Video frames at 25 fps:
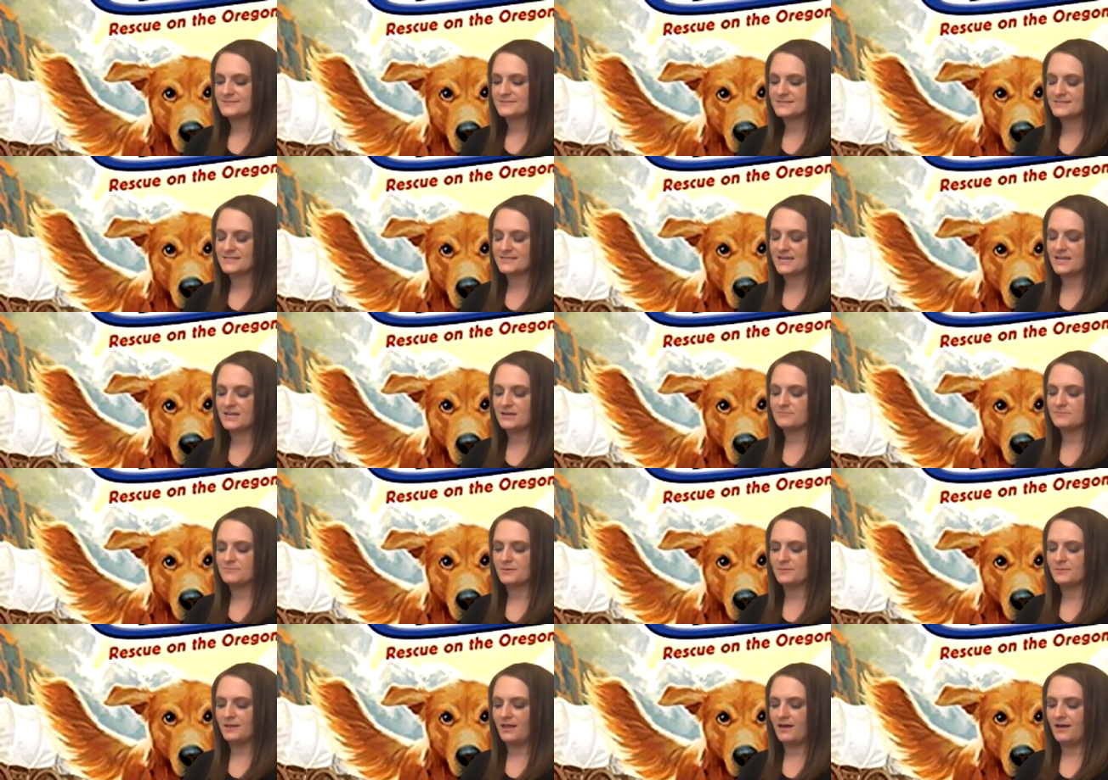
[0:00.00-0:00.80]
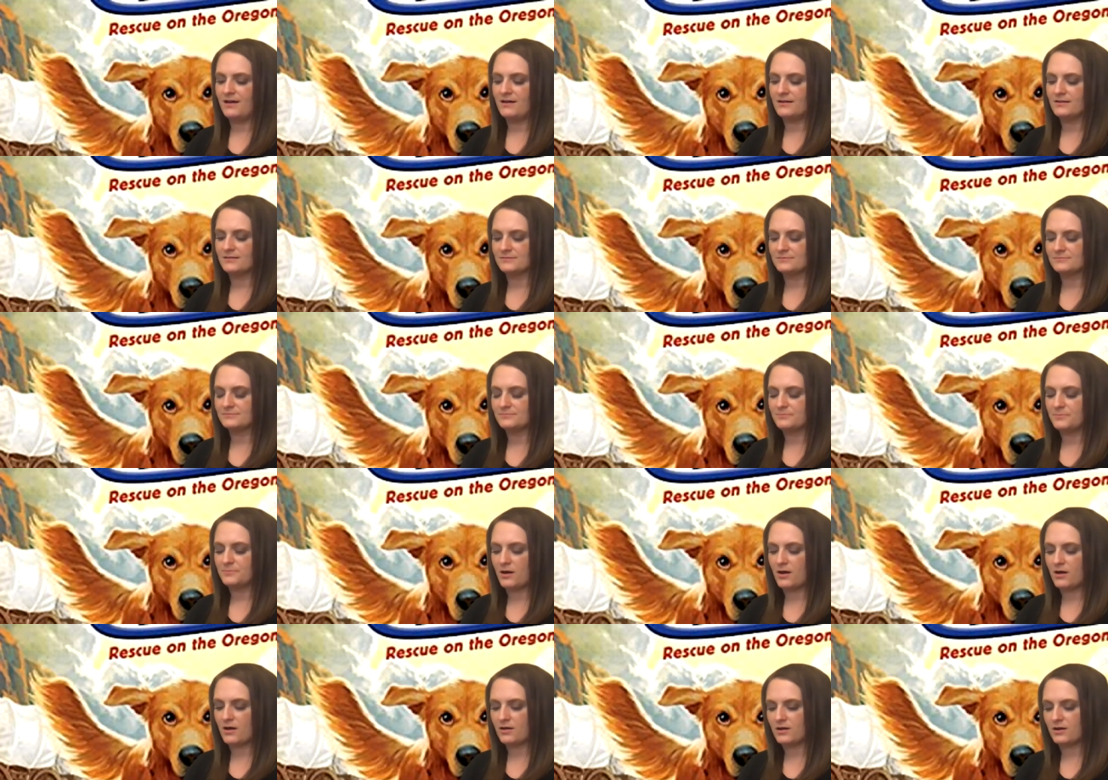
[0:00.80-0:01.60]
Sam, come along,
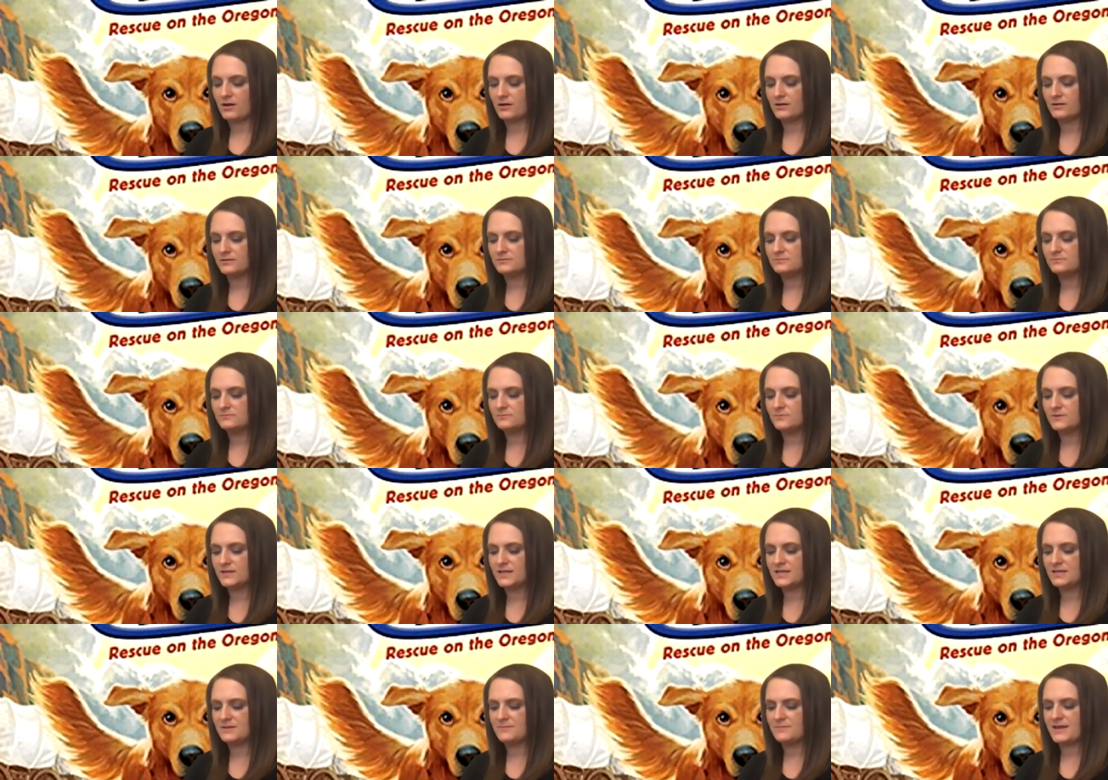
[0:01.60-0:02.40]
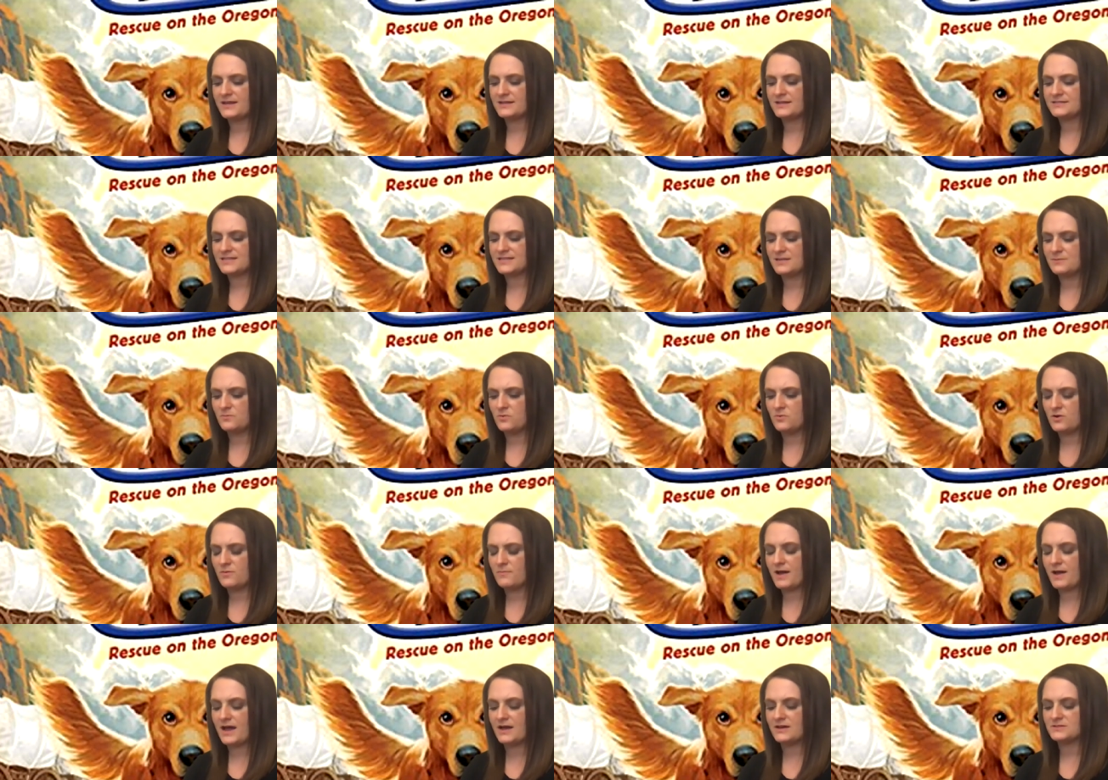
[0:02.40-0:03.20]
Pa called. We need to make 10 more
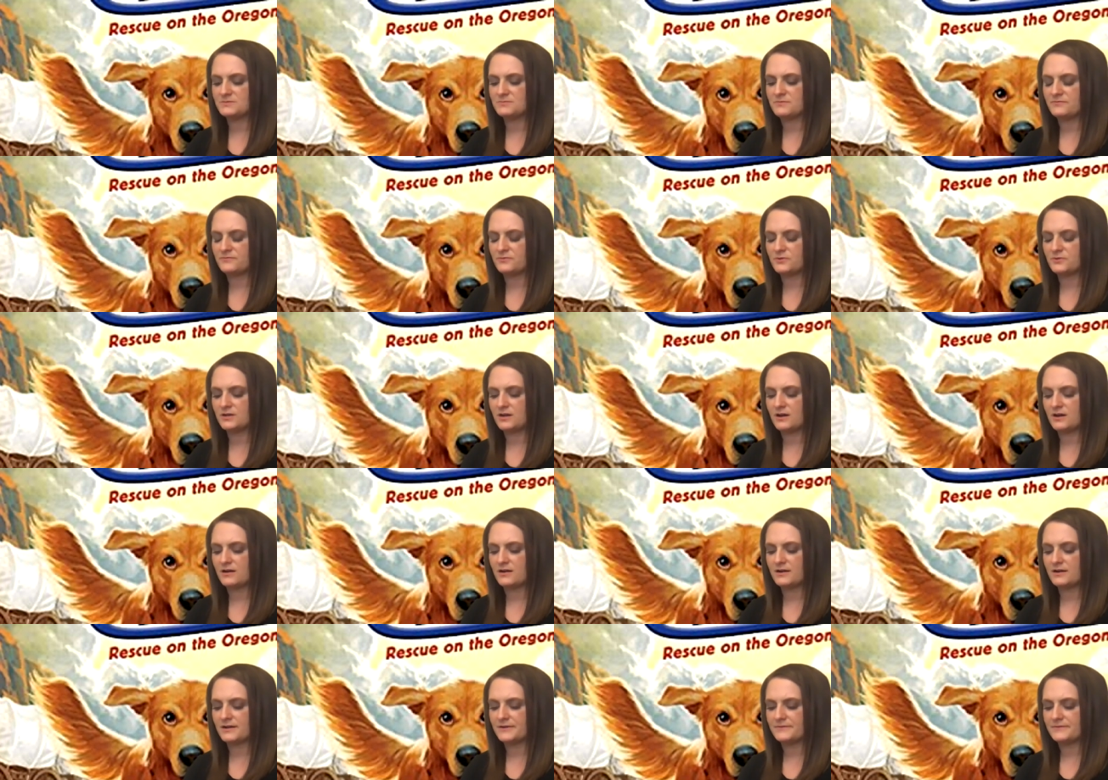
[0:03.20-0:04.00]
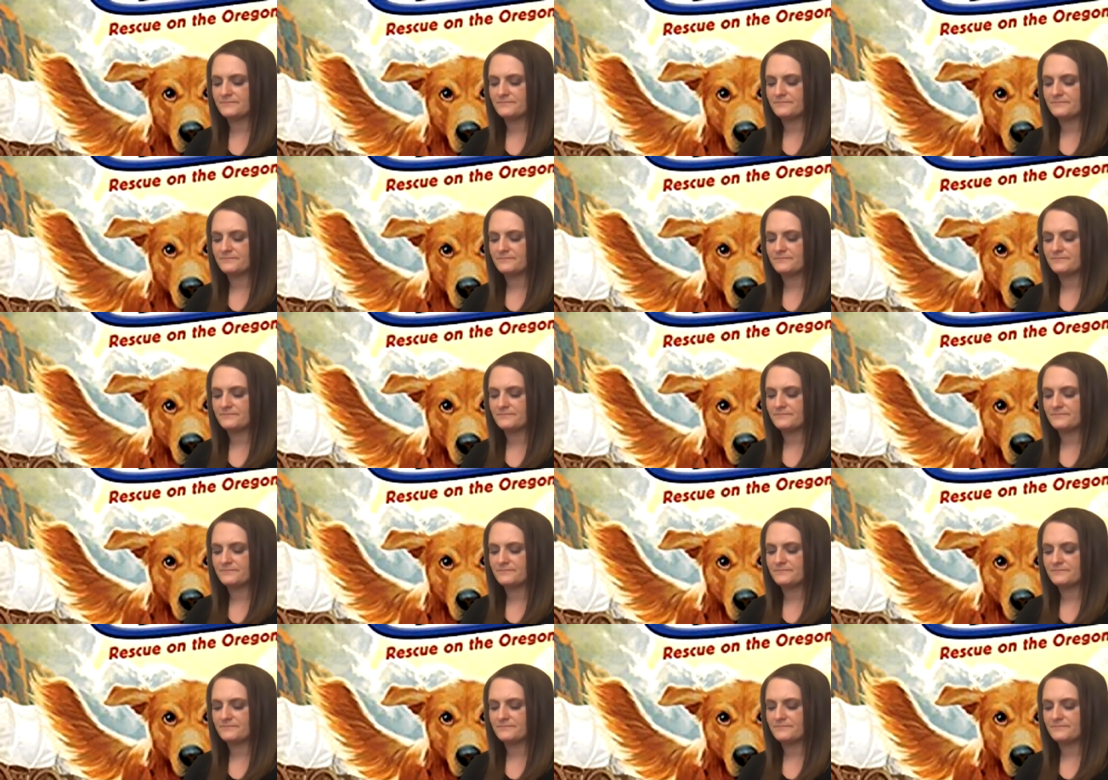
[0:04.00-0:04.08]
miles before dark.